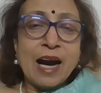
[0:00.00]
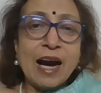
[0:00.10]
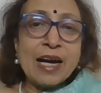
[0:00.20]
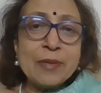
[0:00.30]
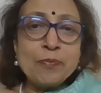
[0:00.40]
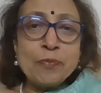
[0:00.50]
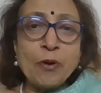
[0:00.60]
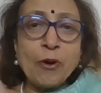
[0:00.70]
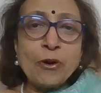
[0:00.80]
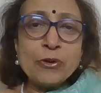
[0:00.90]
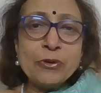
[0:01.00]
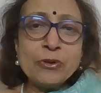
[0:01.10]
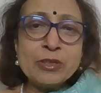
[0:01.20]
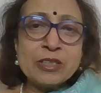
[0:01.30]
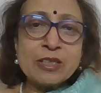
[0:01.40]
I
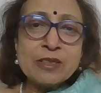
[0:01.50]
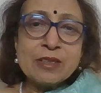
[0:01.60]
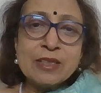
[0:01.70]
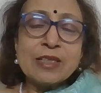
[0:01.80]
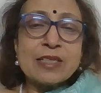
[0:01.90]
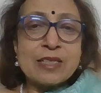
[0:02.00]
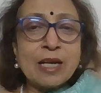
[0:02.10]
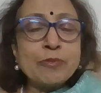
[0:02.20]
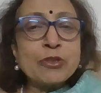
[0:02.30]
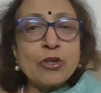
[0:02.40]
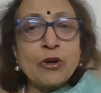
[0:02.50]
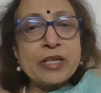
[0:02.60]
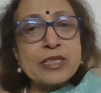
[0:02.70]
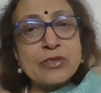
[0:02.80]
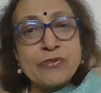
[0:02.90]
borrowed some
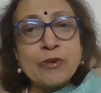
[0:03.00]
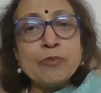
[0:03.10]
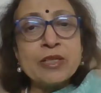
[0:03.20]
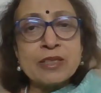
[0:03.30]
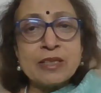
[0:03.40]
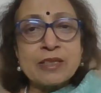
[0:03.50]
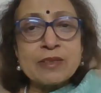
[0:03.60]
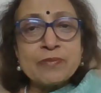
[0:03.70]
toys from her.